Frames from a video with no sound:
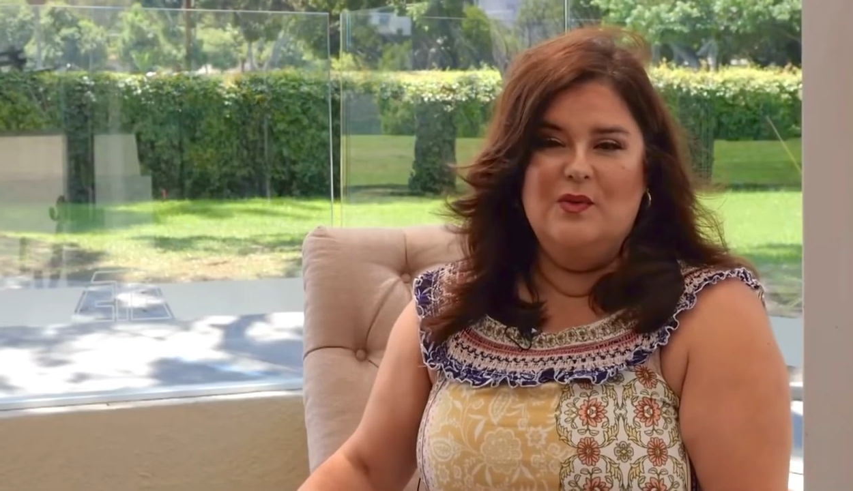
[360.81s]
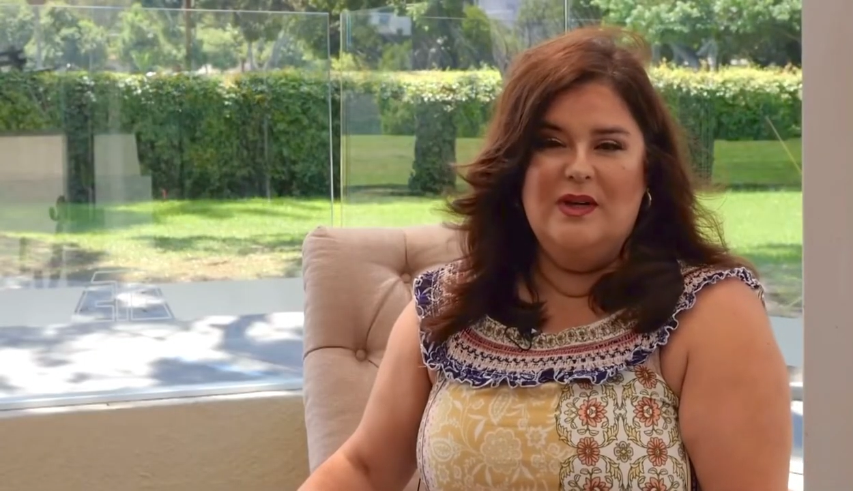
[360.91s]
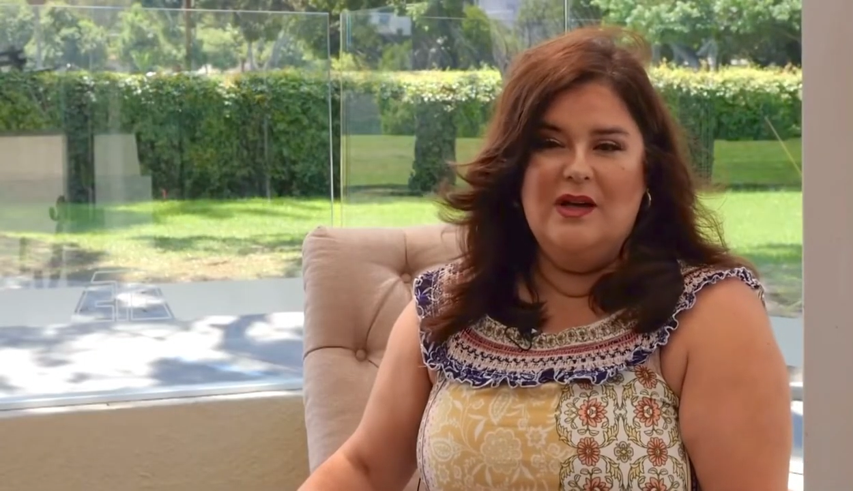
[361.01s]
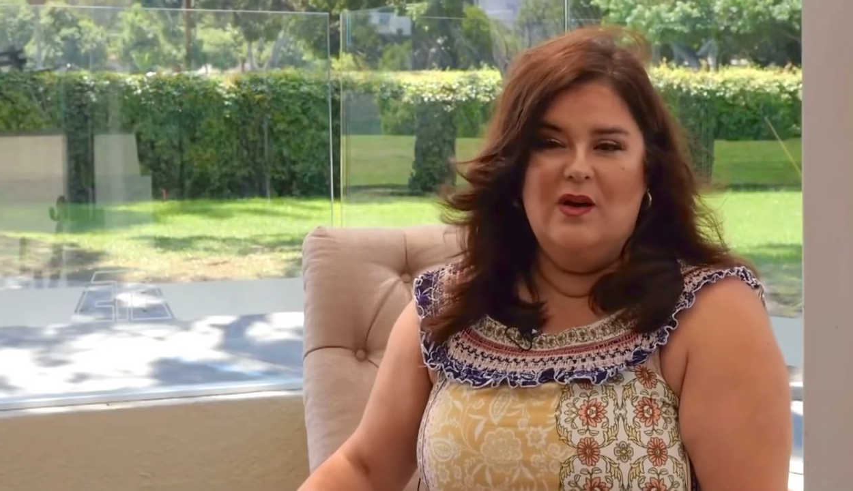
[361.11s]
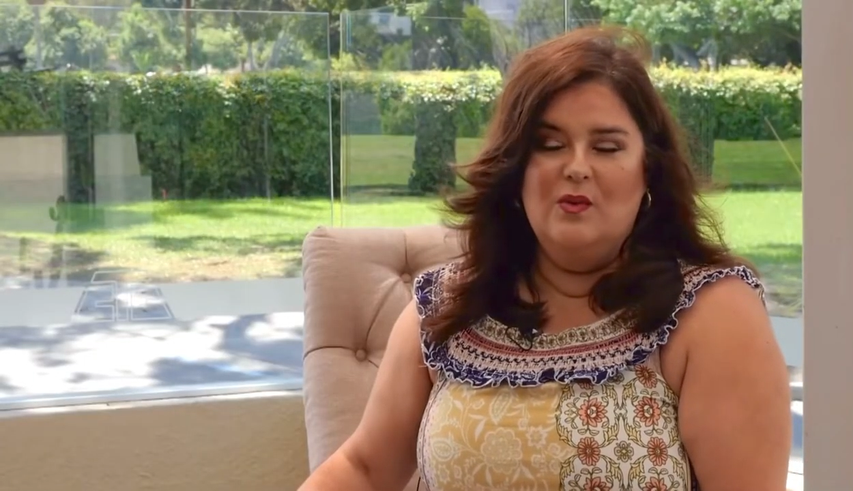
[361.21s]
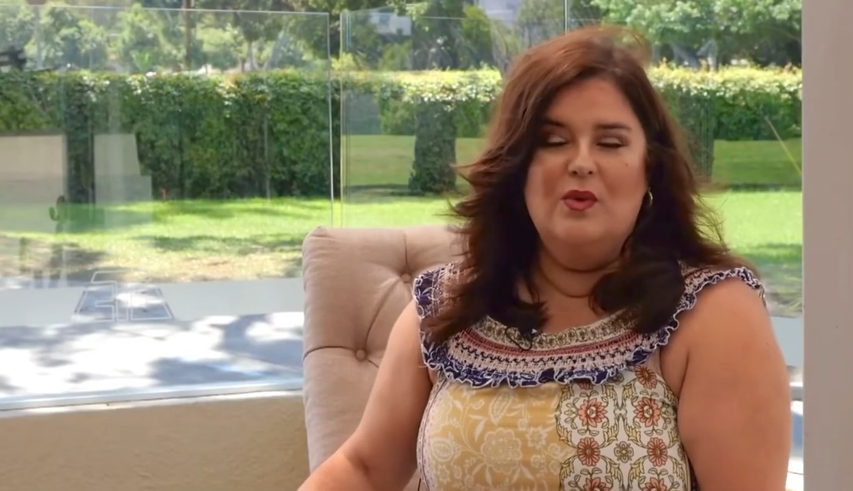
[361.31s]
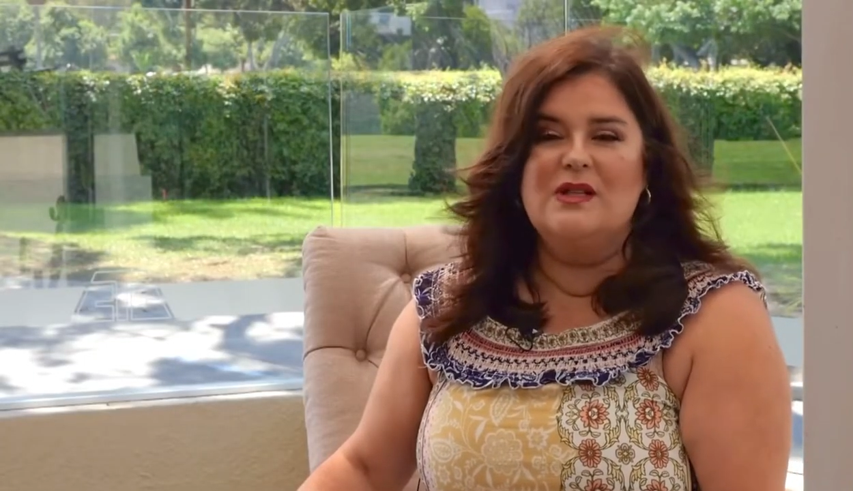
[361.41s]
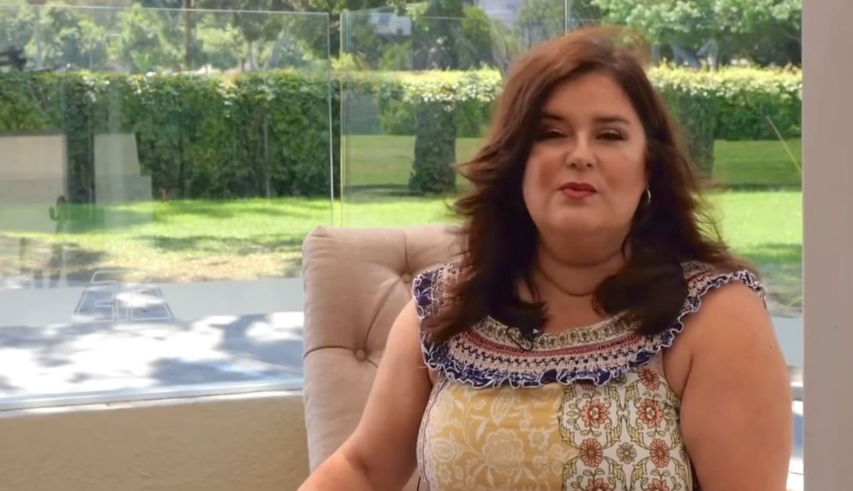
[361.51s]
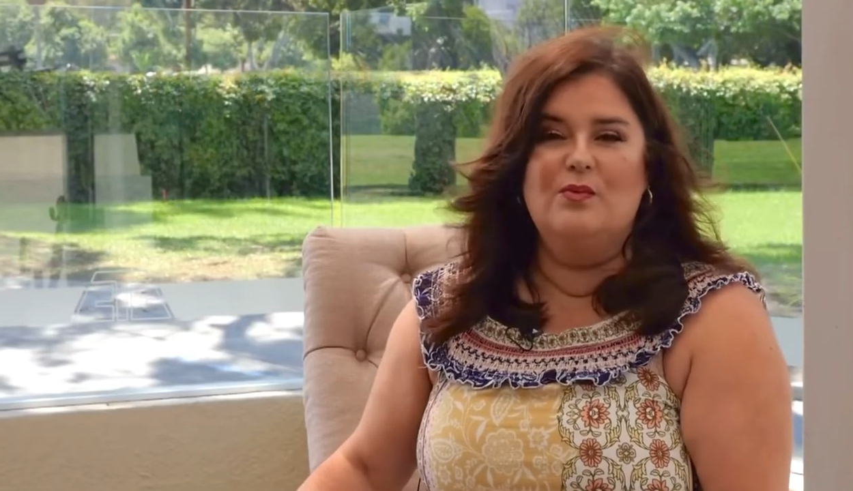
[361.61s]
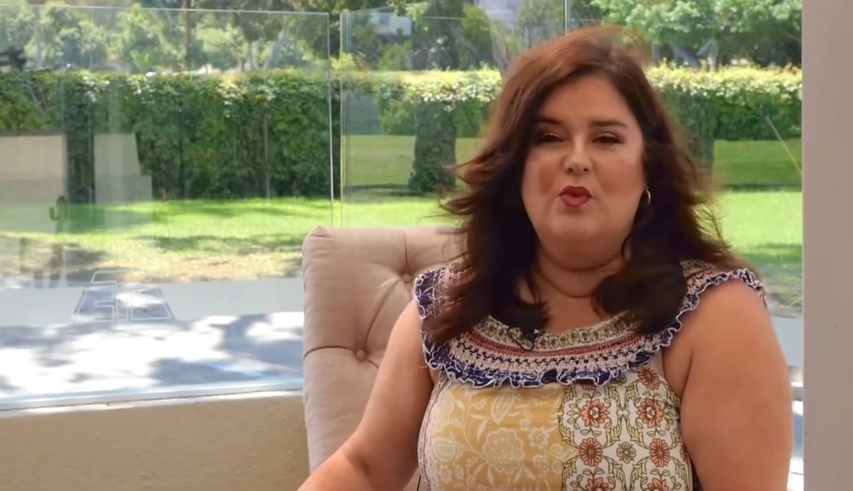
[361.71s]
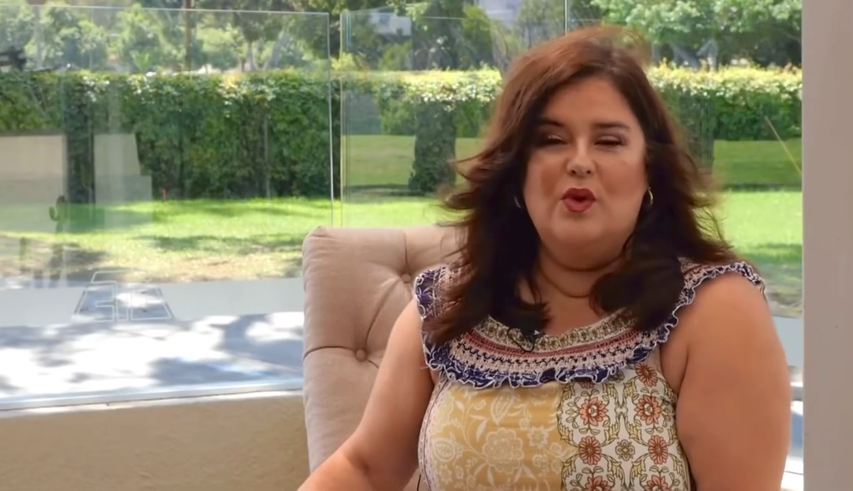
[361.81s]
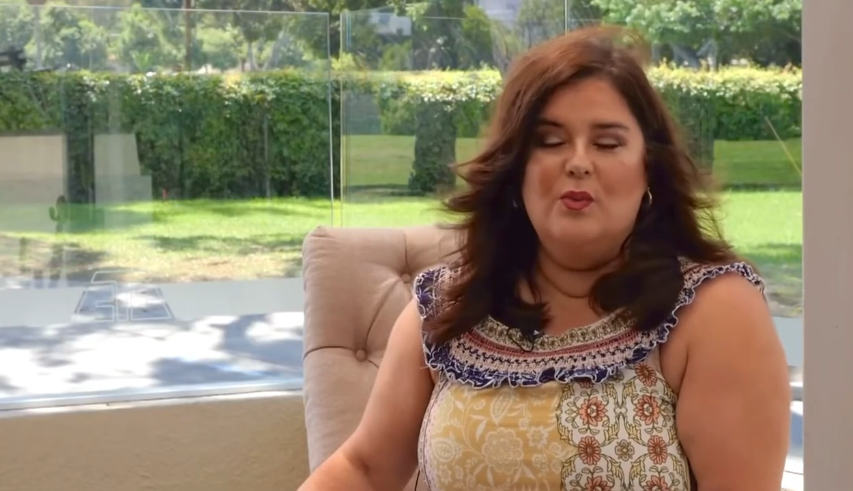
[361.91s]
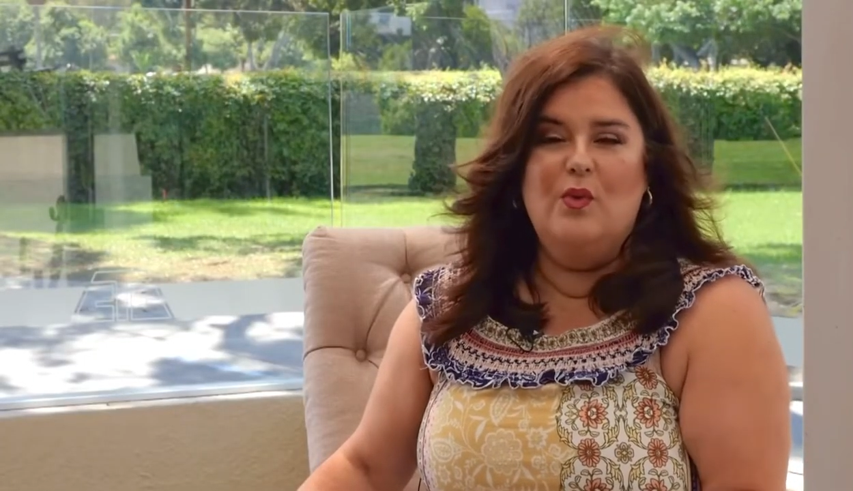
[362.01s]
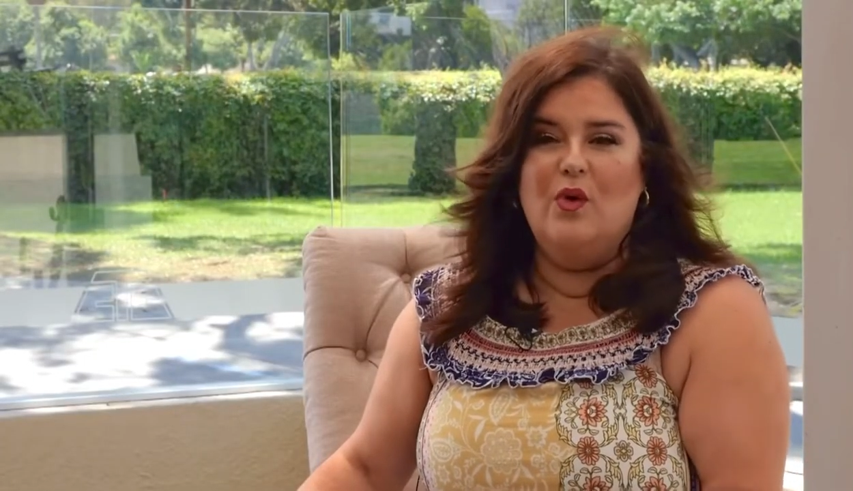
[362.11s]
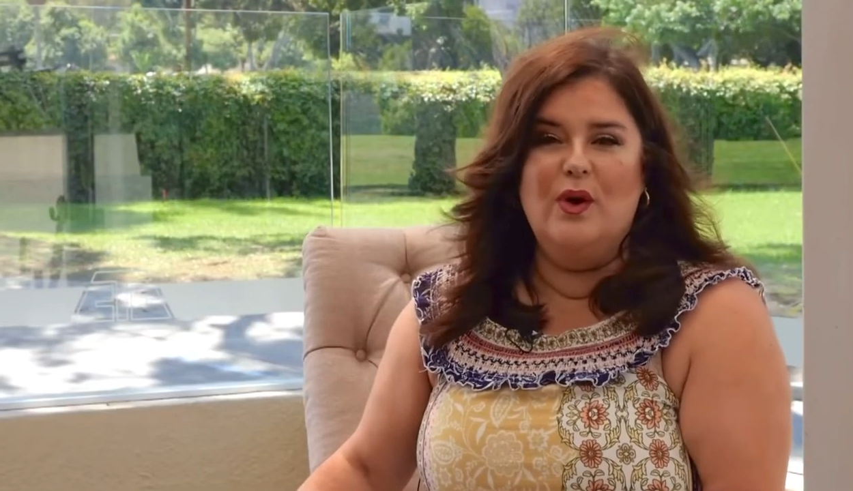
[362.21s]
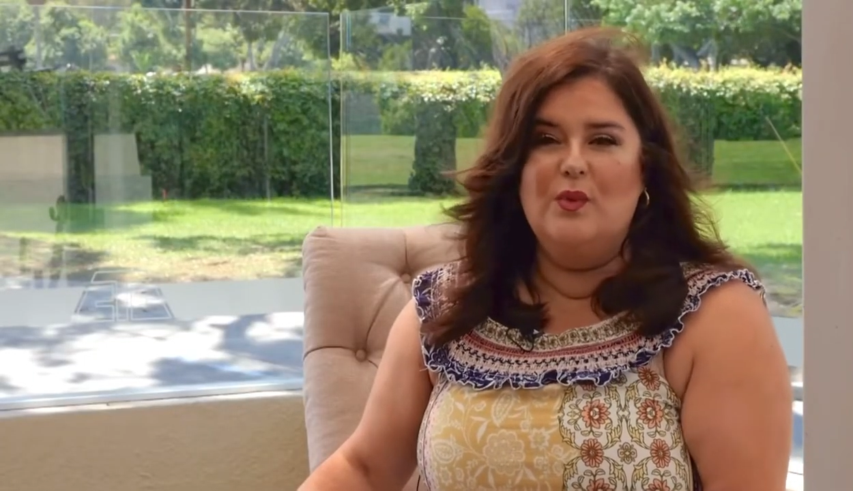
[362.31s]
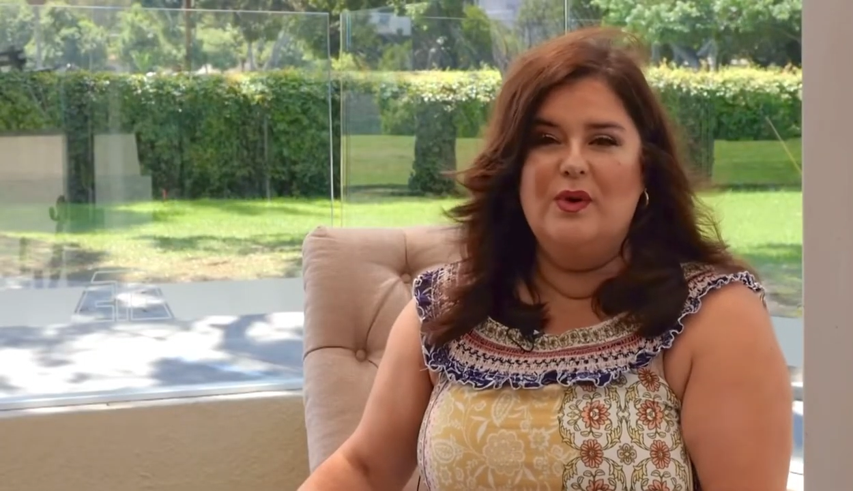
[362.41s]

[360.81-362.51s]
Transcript: We all were born